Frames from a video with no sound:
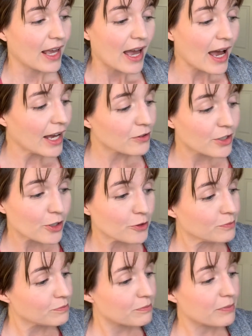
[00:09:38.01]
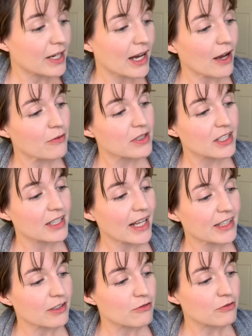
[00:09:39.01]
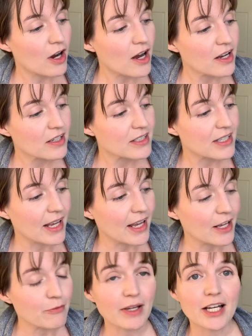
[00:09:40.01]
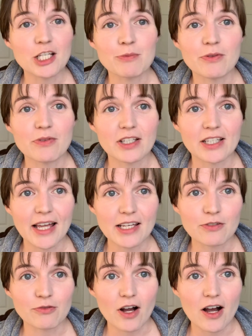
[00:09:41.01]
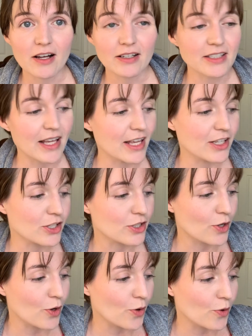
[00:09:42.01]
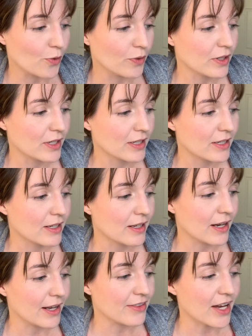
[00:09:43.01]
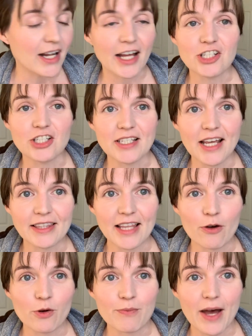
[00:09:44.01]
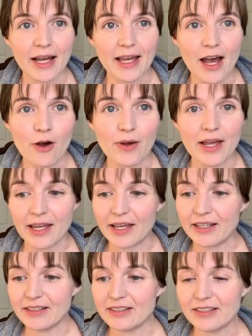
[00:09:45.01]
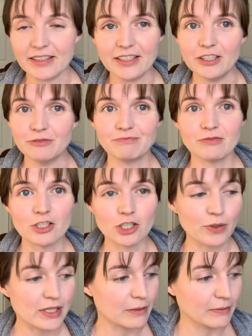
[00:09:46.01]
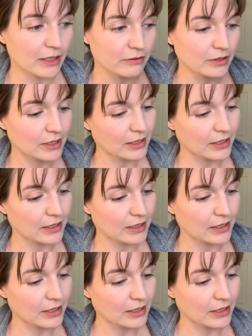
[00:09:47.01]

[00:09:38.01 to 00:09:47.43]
I don't know, but I really like the frogs, and my husband really likes frogs, and so I thought I should take that one back out and, show it some love.